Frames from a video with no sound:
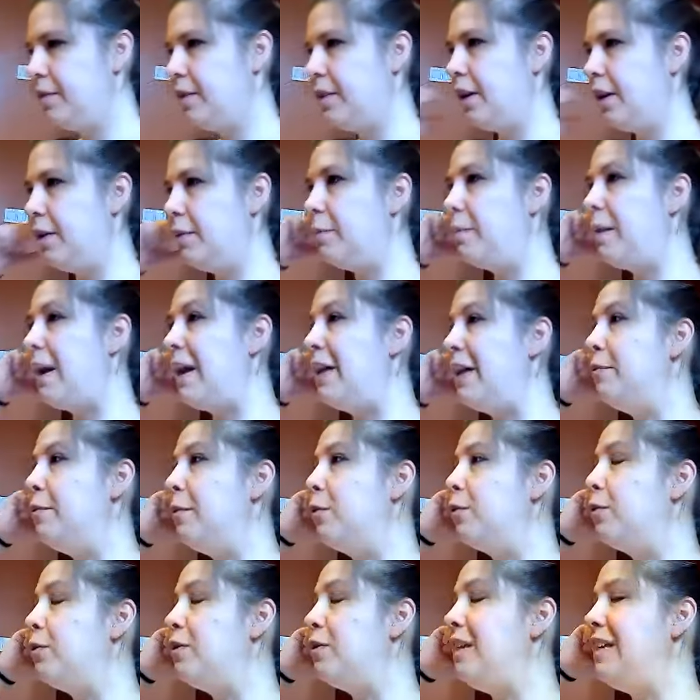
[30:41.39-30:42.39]
Good. Bend
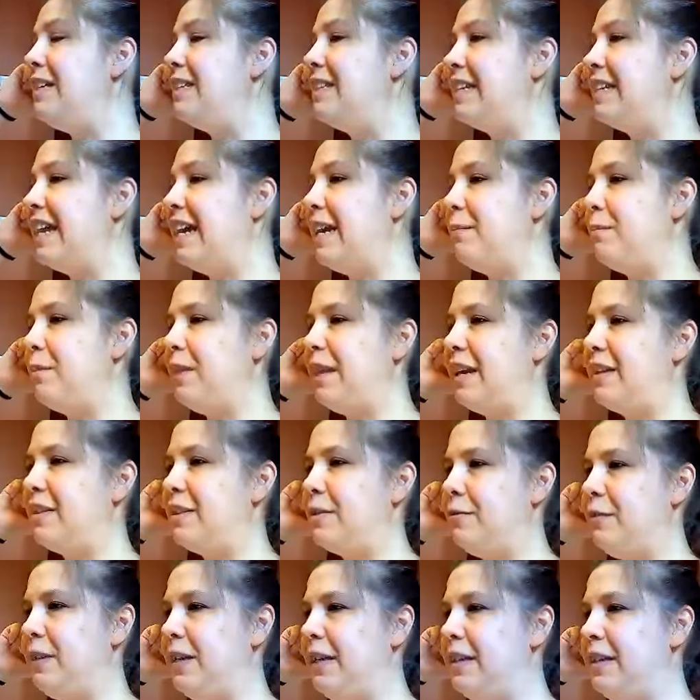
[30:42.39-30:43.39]
both knees again, plant
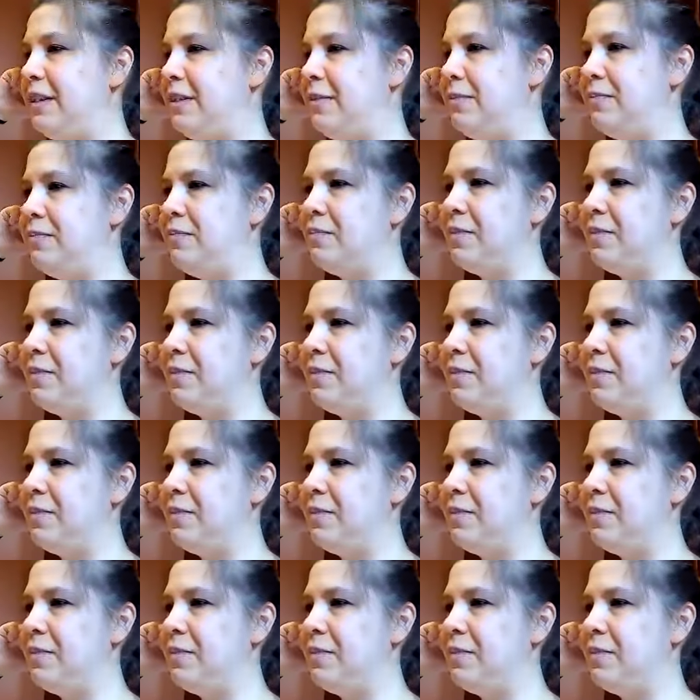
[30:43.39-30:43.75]
the feet.